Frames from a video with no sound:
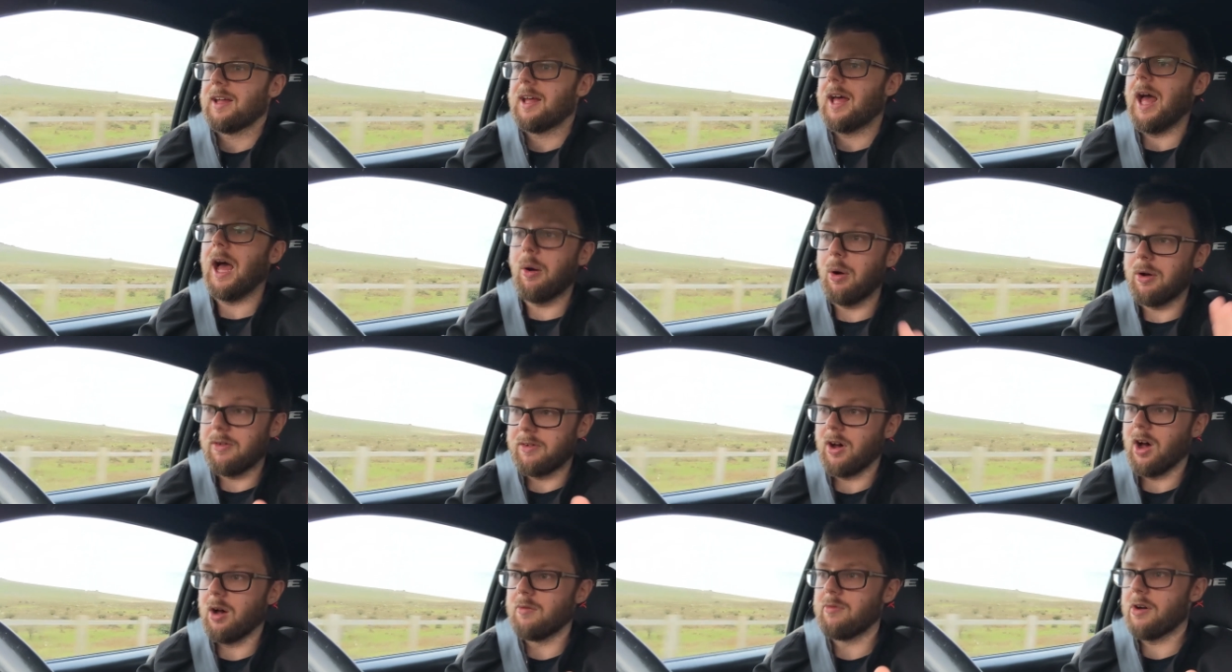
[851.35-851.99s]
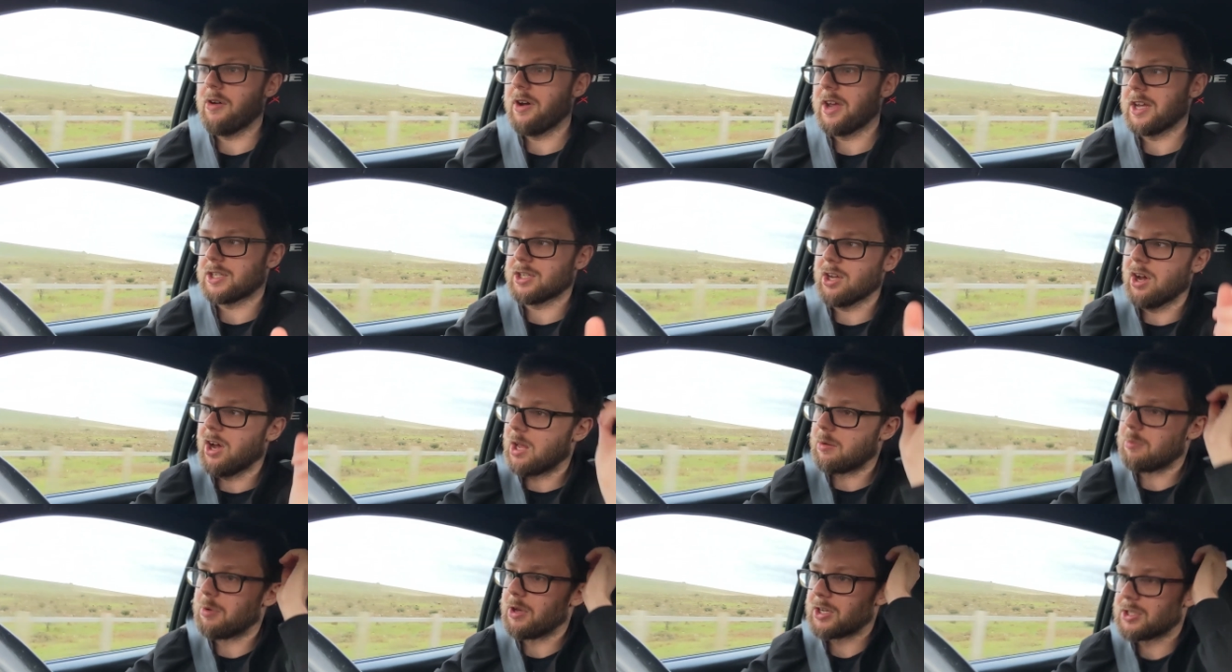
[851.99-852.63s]
however, I'm very
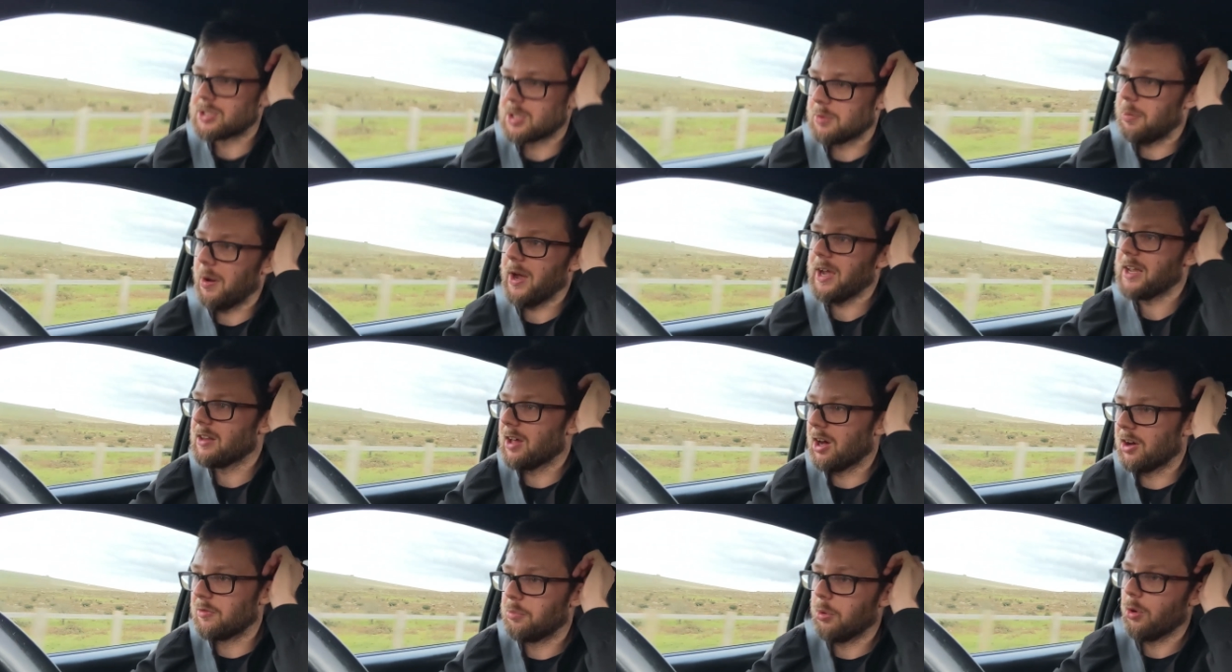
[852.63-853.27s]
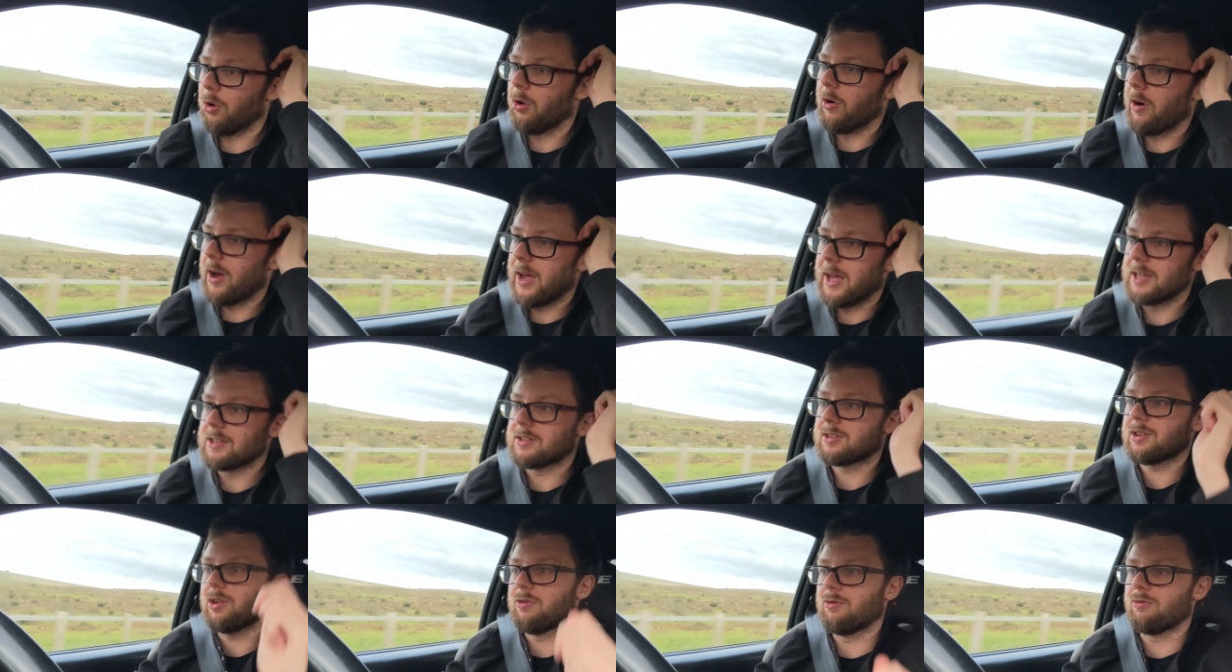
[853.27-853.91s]
excited because the paint I've bought
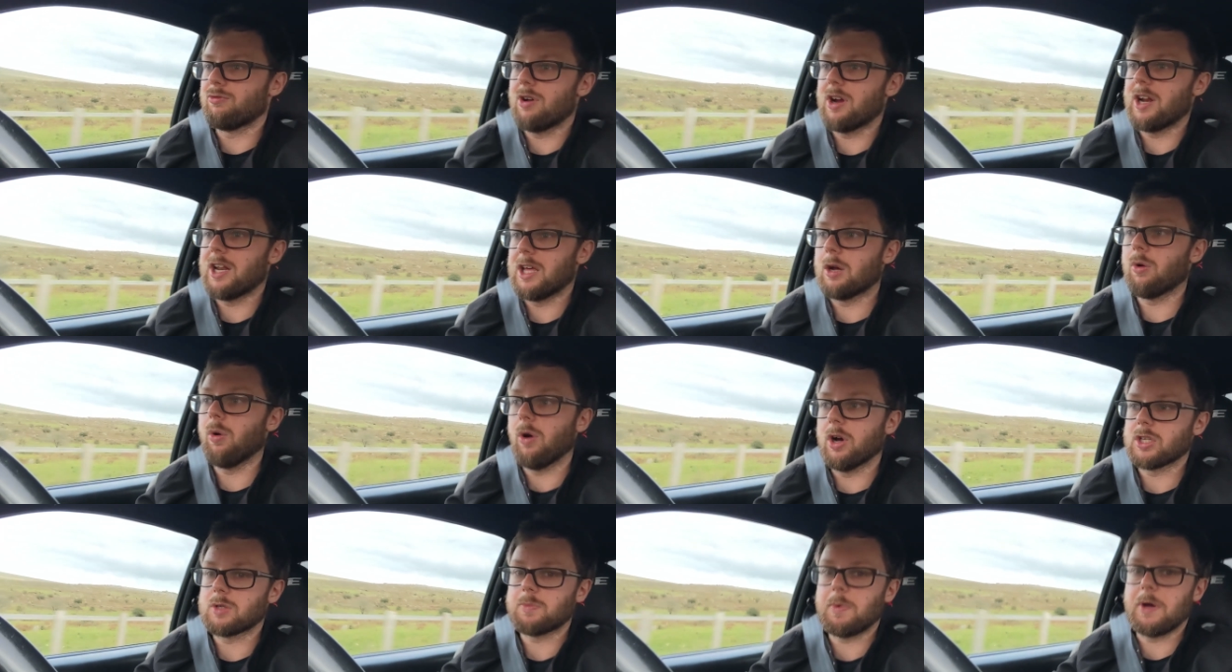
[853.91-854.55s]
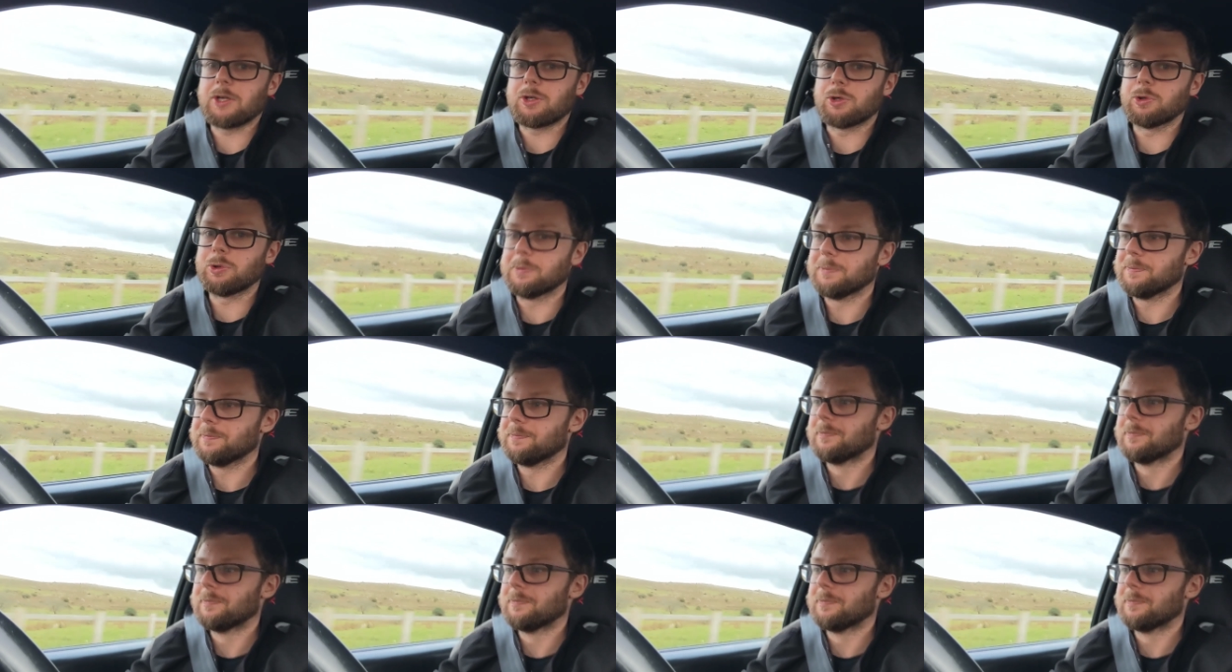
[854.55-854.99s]
is really quite special.